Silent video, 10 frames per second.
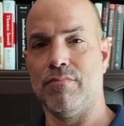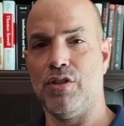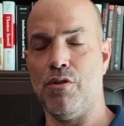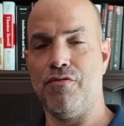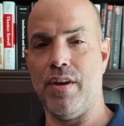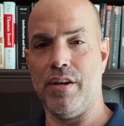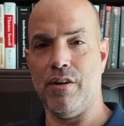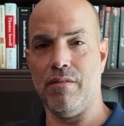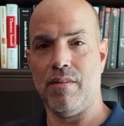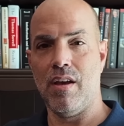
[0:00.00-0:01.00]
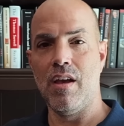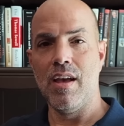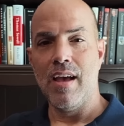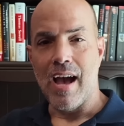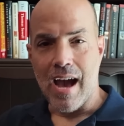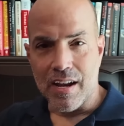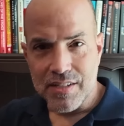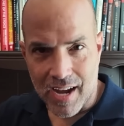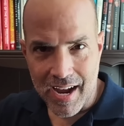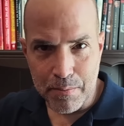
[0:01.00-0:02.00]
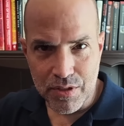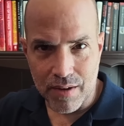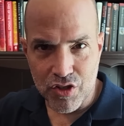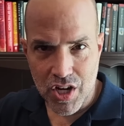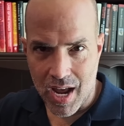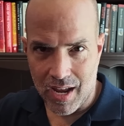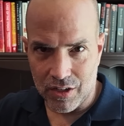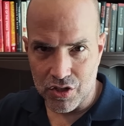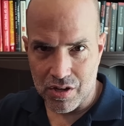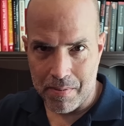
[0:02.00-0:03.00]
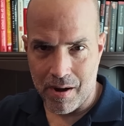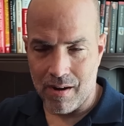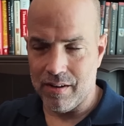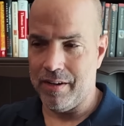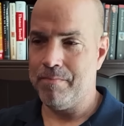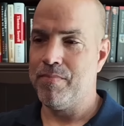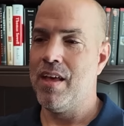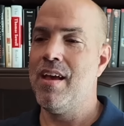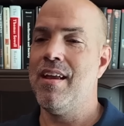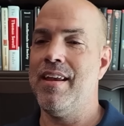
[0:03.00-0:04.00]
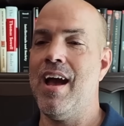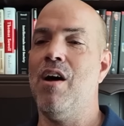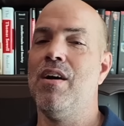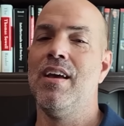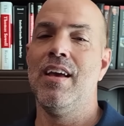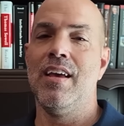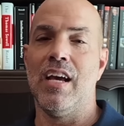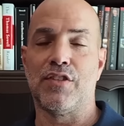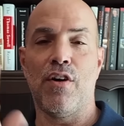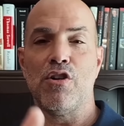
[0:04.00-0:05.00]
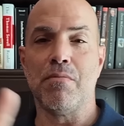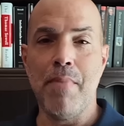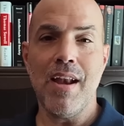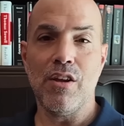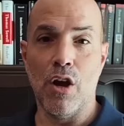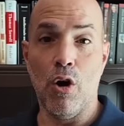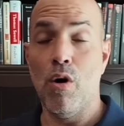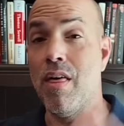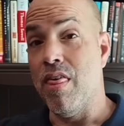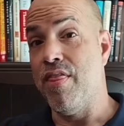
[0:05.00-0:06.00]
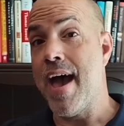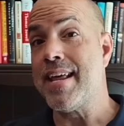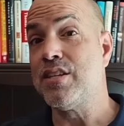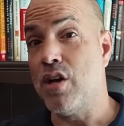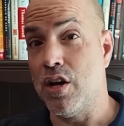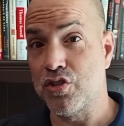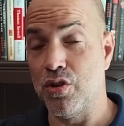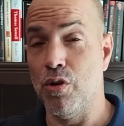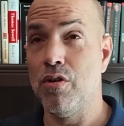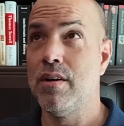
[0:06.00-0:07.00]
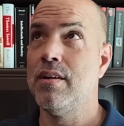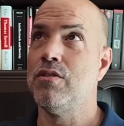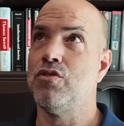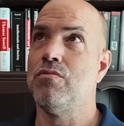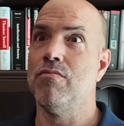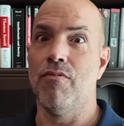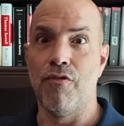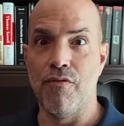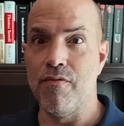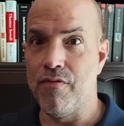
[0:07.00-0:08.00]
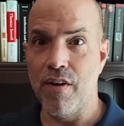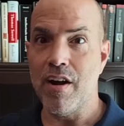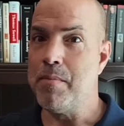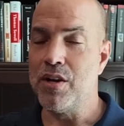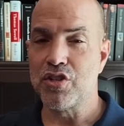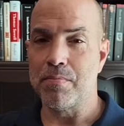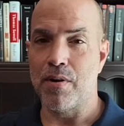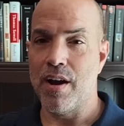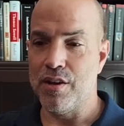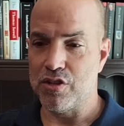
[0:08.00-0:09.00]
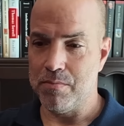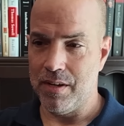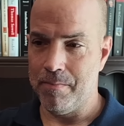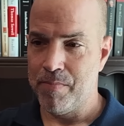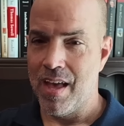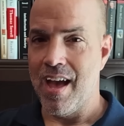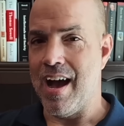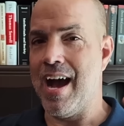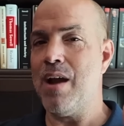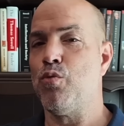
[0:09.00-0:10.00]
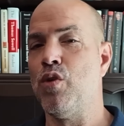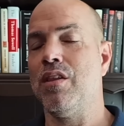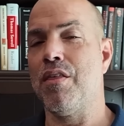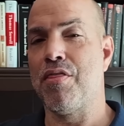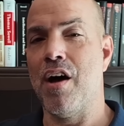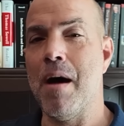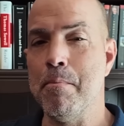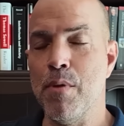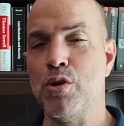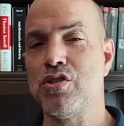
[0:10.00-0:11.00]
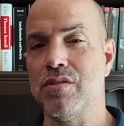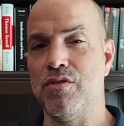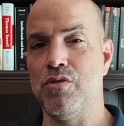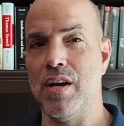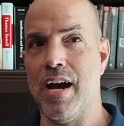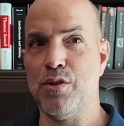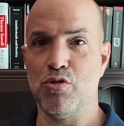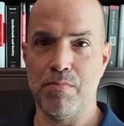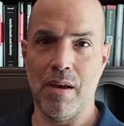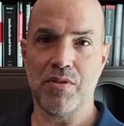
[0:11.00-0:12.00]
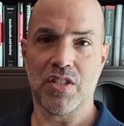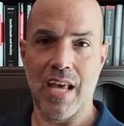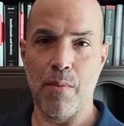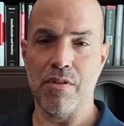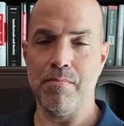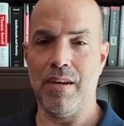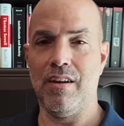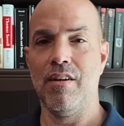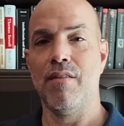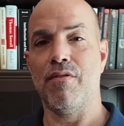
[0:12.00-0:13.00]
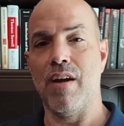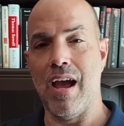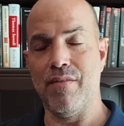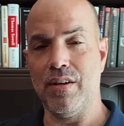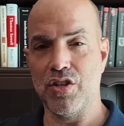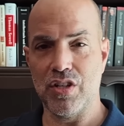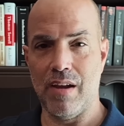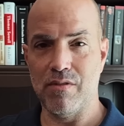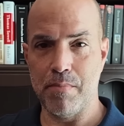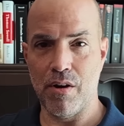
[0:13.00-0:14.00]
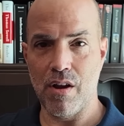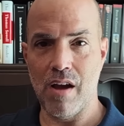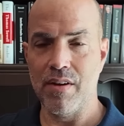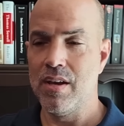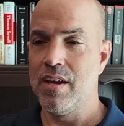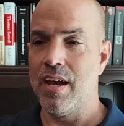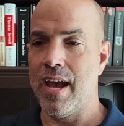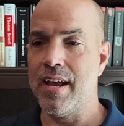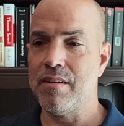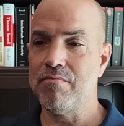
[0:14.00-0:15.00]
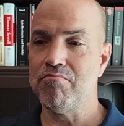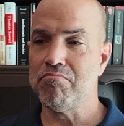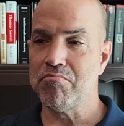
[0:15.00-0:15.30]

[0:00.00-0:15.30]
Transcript: Go figure. Times have changed, apparently. Now, as far as men go, that has also very much surprised me. I really thought most of you guys would be upset with me for having shaved the beard off. And